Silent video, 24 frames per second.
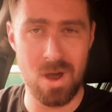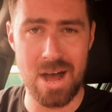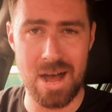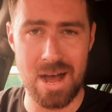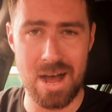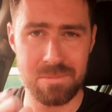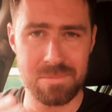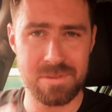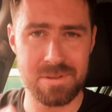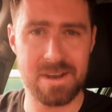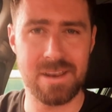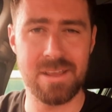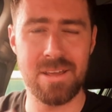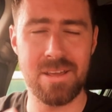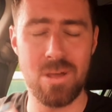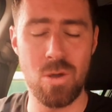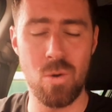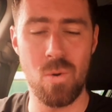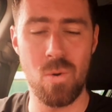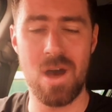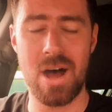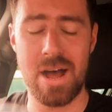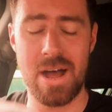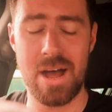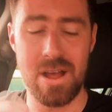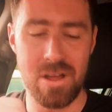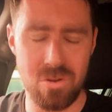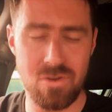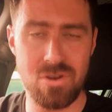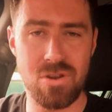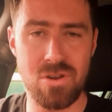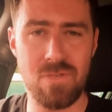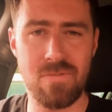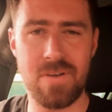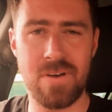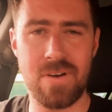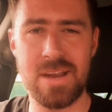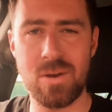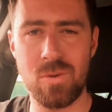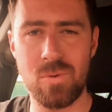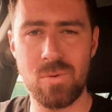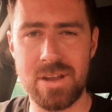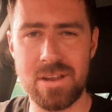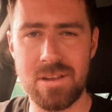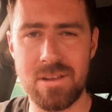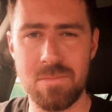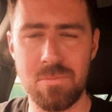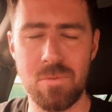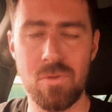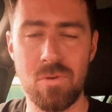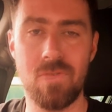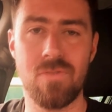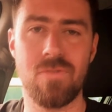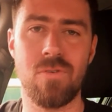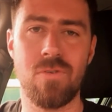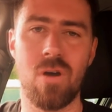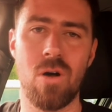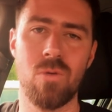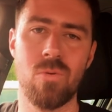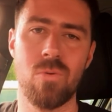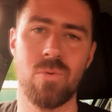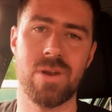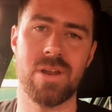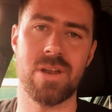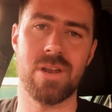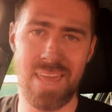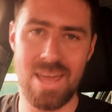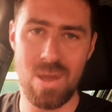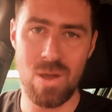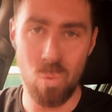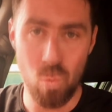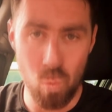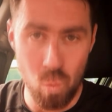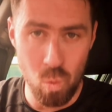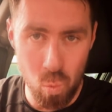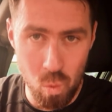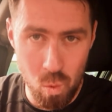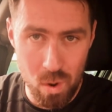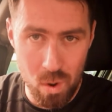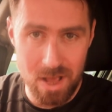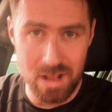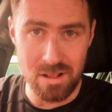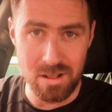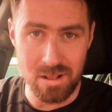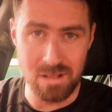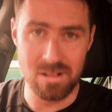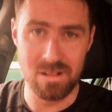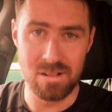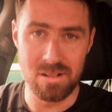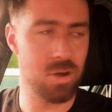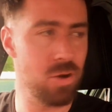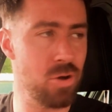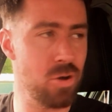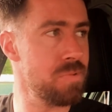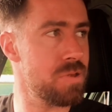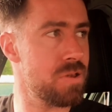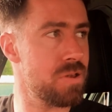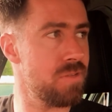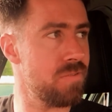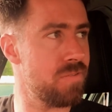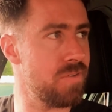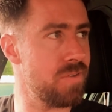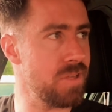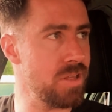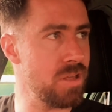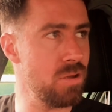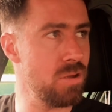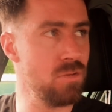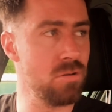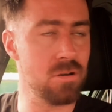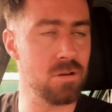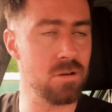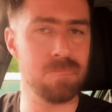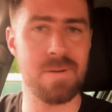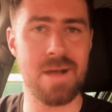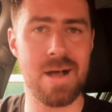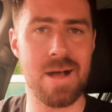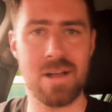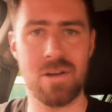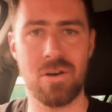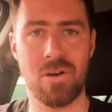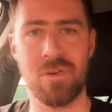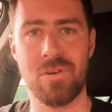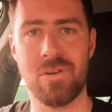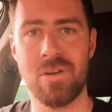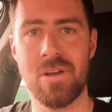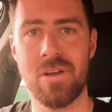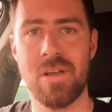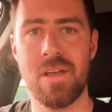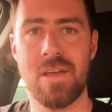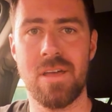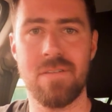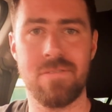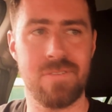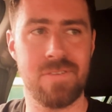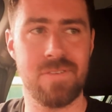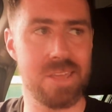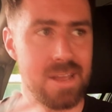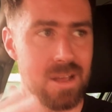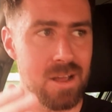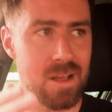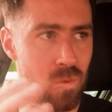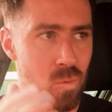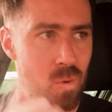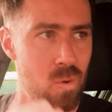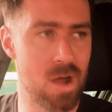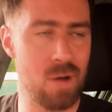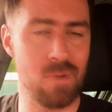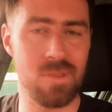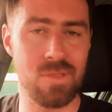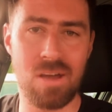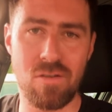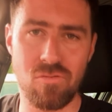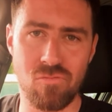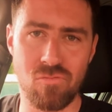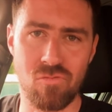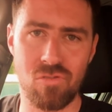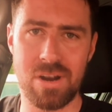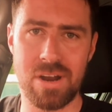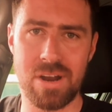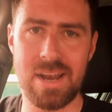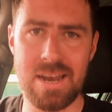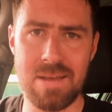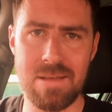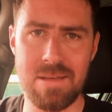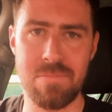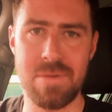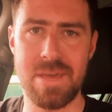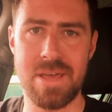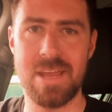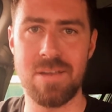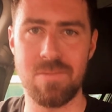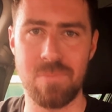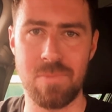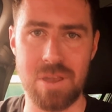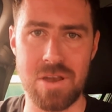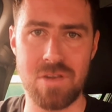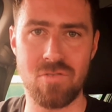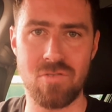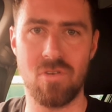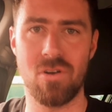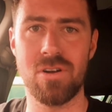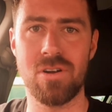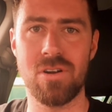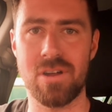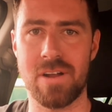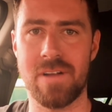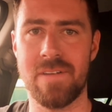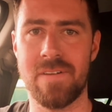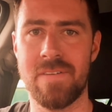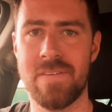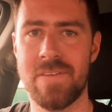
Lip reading: are, I'm telling you you are, should you find a way to move forward with it, it will become something you look back on and think, wow, that really made me stronger.